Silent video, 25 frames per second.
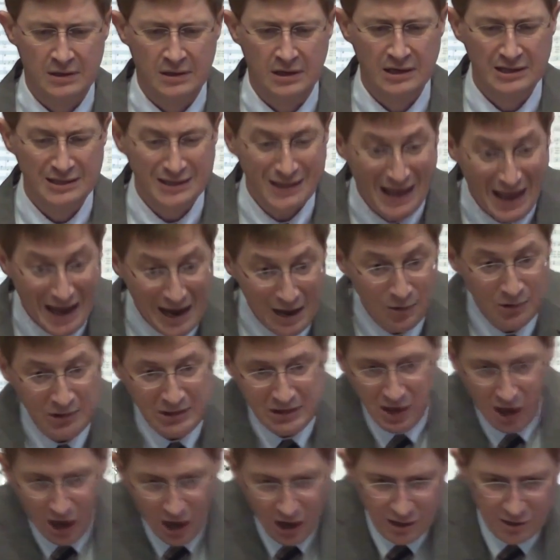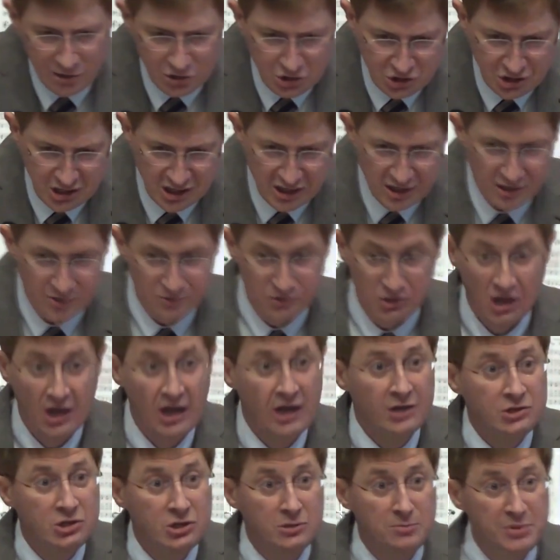allowing ourselves
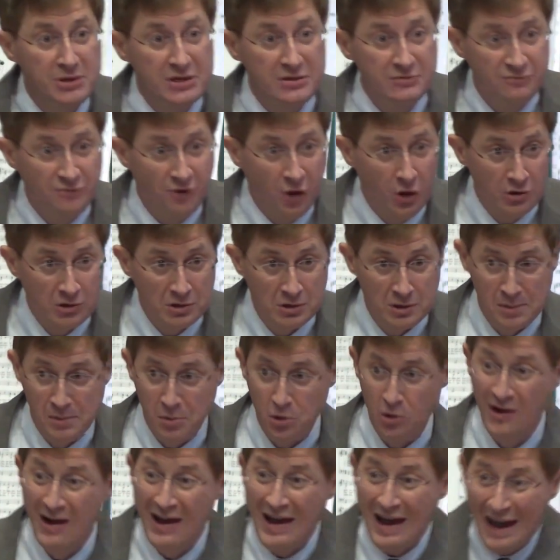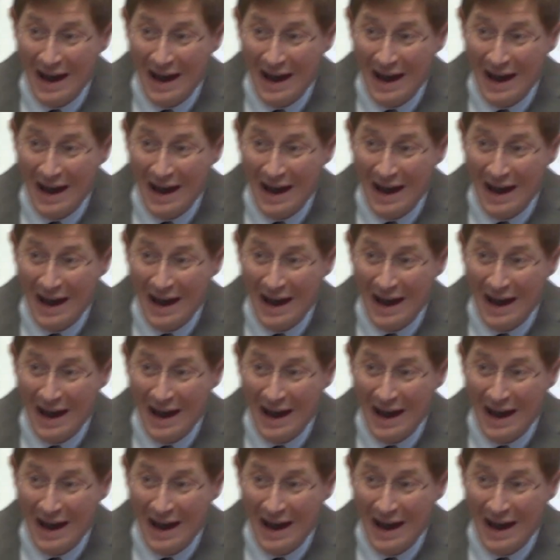to be vulnerable,